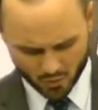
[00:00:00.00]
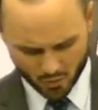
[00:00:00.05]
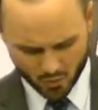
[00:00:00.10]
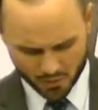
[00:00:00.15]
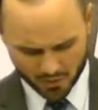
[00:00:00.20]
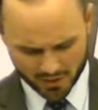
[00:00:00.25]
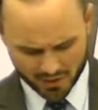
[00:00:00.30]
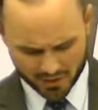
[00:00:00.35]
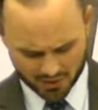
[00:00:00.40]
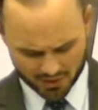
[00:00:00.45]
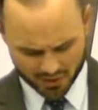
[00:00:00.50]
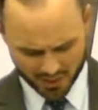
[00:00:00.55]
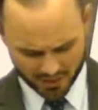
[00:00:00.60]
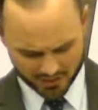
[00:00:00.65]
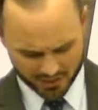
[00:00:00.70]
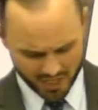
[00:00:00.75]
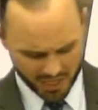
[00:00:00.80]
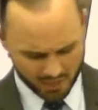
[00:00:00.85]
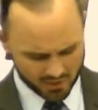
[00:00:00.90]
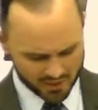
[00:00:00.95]
we'll read this next
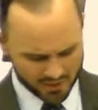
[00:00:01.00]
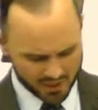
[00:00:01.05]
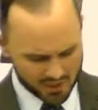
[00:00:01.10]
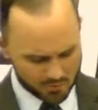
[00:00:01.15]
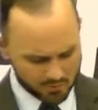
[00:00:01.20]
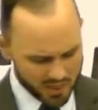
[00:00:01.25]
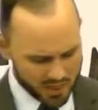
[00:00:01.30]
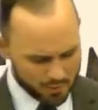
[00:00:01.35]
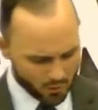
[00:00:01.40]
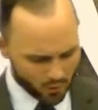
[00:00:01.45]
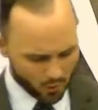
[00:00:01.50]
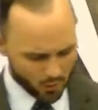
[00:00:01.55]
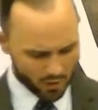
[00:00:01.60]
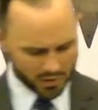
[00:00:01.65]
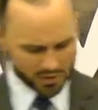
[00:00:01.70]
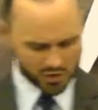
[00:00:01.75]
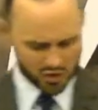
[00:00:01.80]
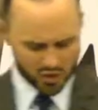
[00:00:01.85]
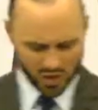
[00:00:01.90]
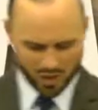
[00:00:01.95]
time, but these people were
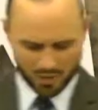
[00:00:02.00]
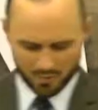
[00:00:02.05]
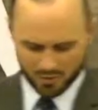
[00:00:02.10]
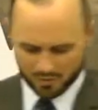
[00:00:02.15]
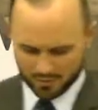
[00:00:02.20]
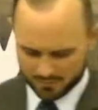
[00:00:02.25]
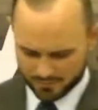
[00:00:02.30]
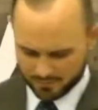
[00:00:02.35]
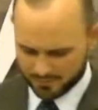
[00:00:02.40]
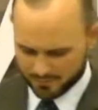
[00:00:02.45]
in trouble.